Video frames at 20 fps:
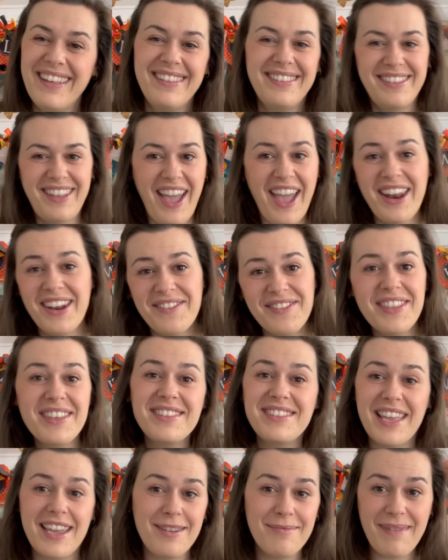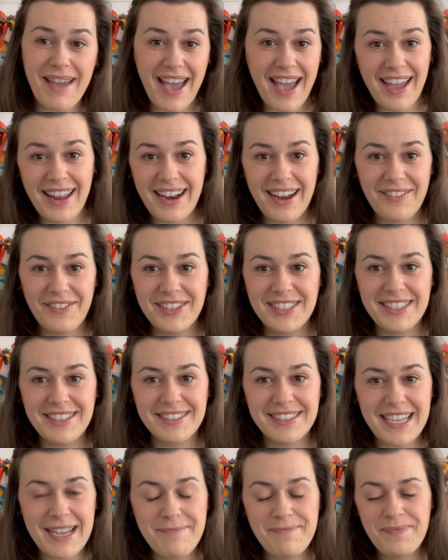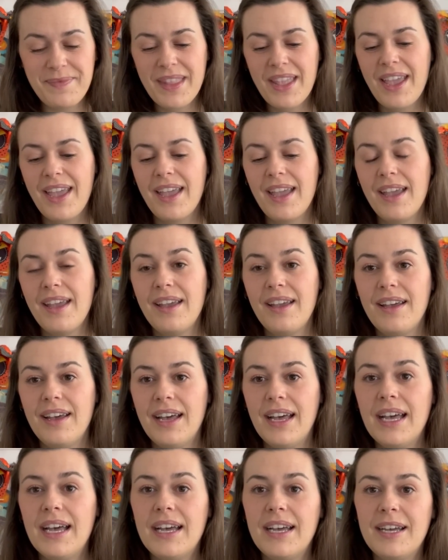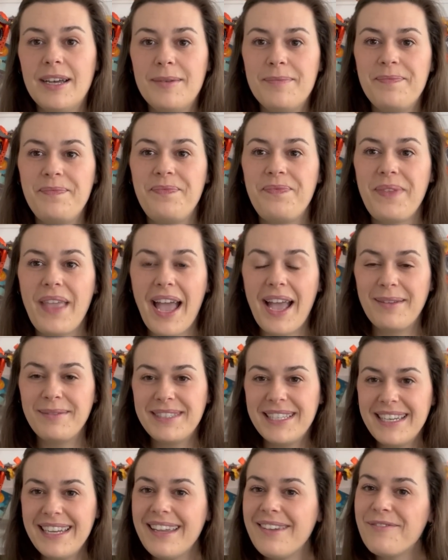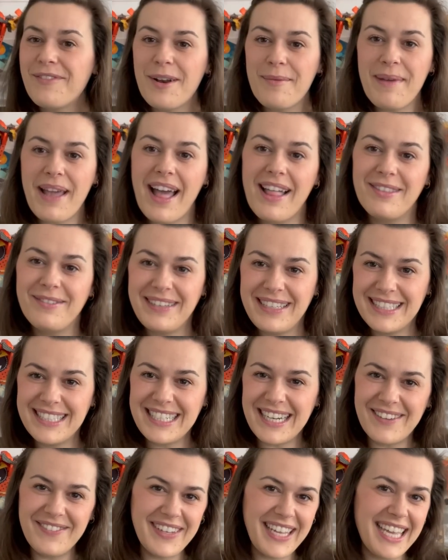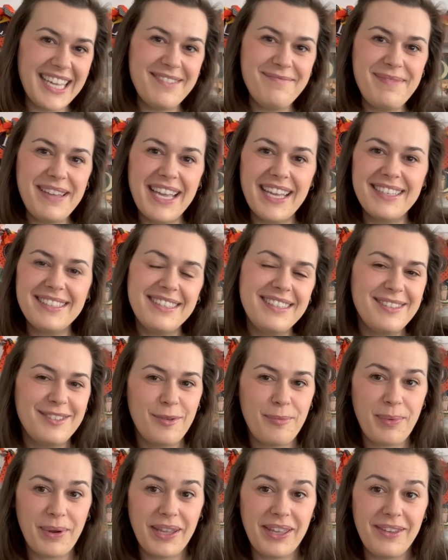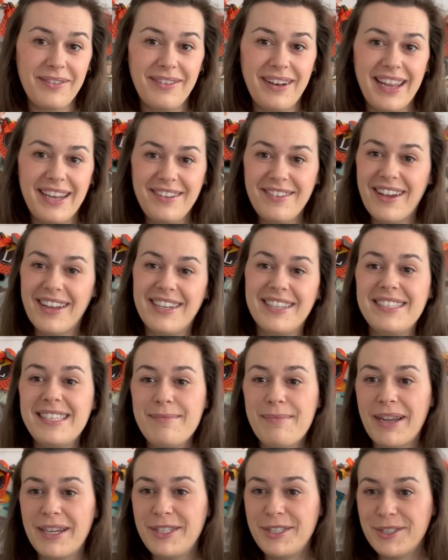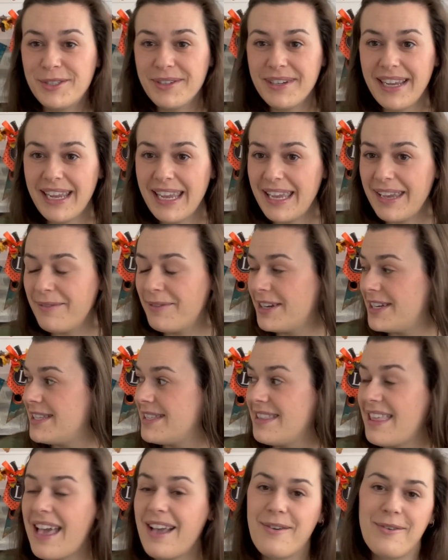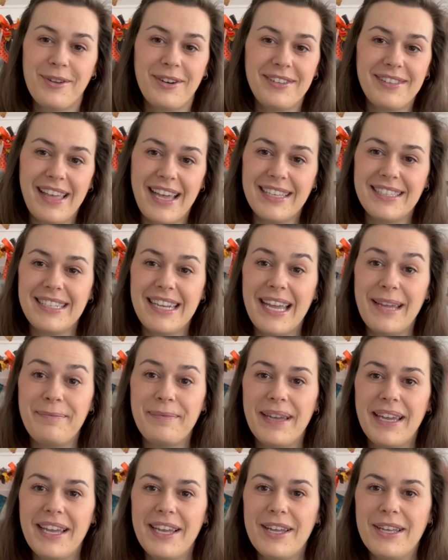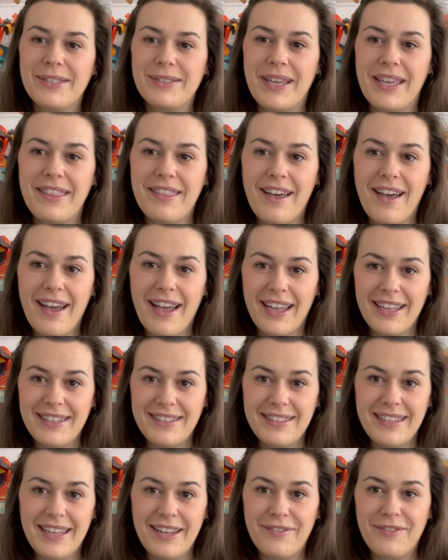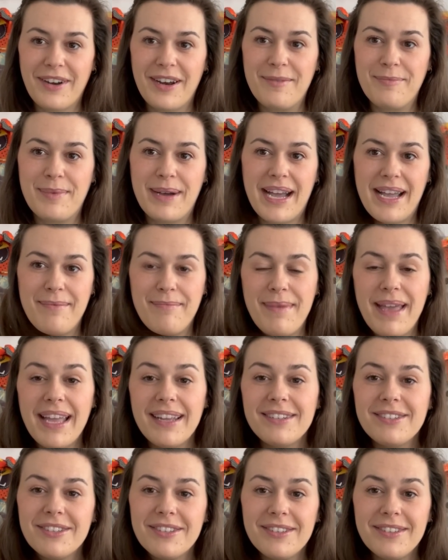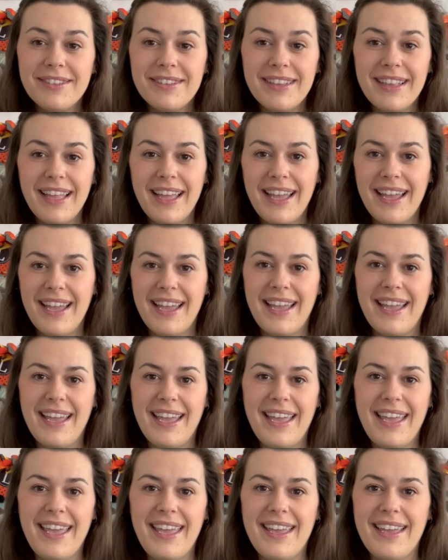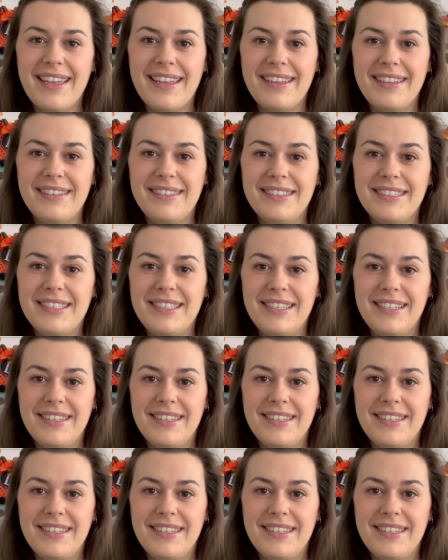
Kind of the same hat every single time. I'm sitting in front of my Halloween stuff again because it's super cute, and you got to see my tree, which is in that corner last time. So I thought I'd sit in front of my mantle and